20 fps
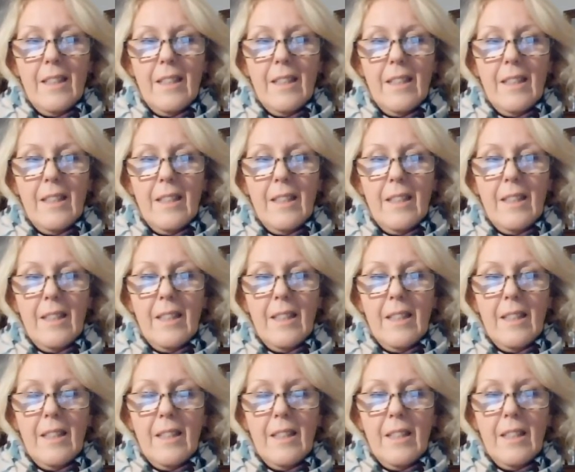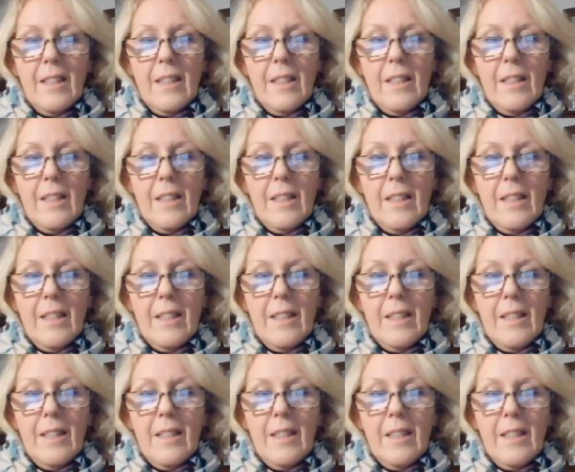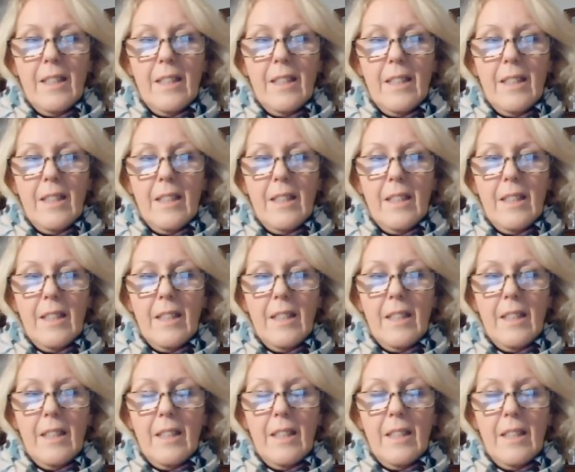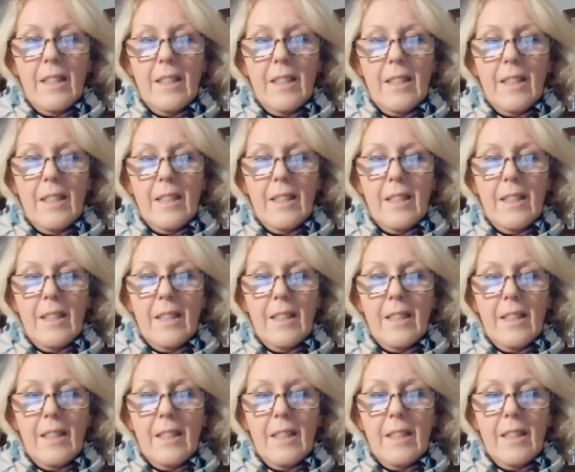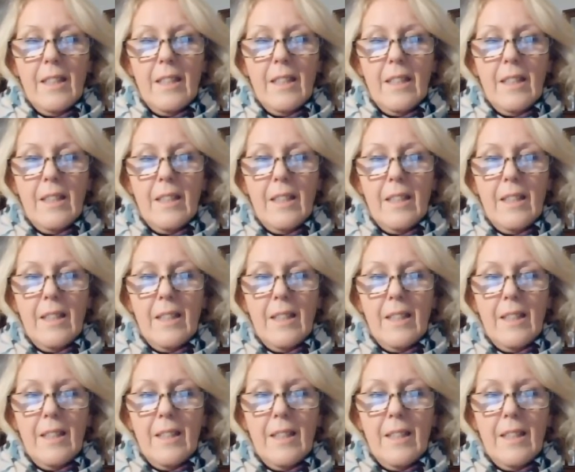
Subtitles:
(not speaking)